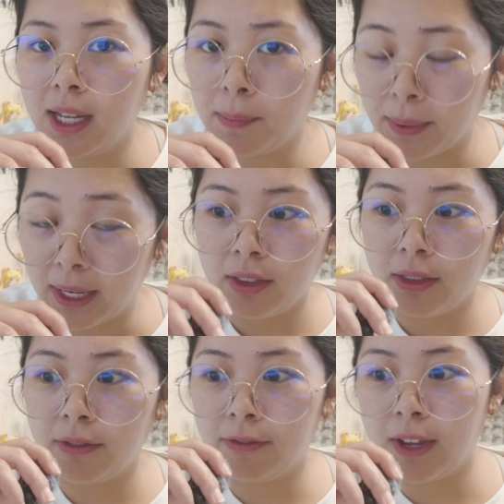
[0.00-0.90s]
but
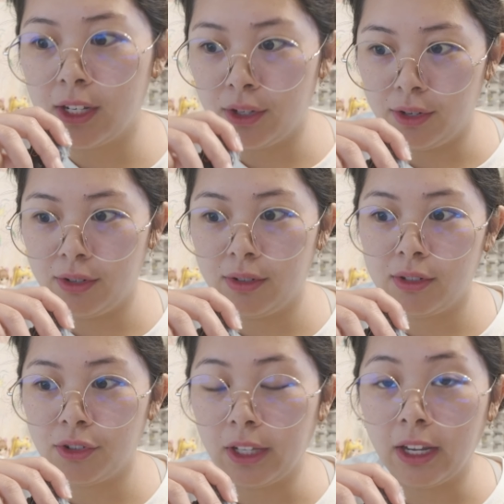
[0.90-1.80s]
the
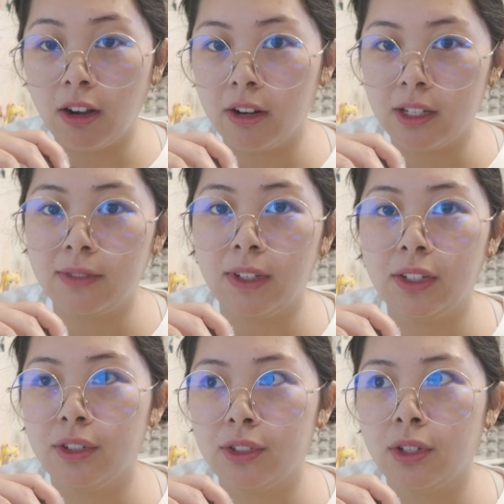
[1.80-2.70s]
vendors or like artist
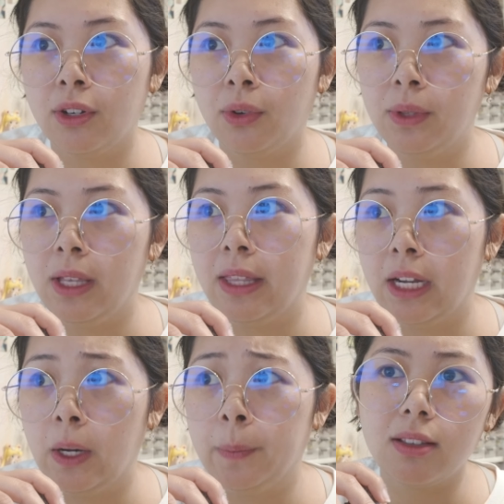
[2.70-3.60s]
vendors are only
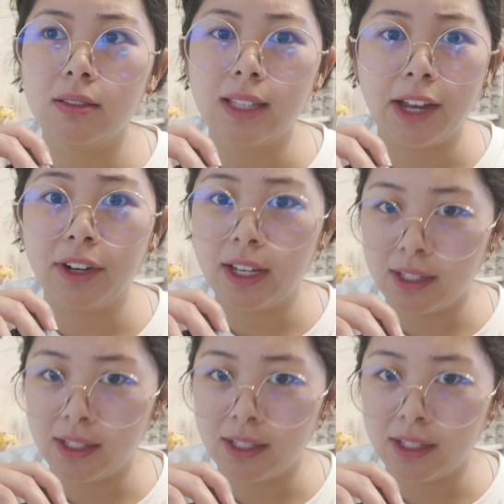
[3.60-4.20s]
there Saturday,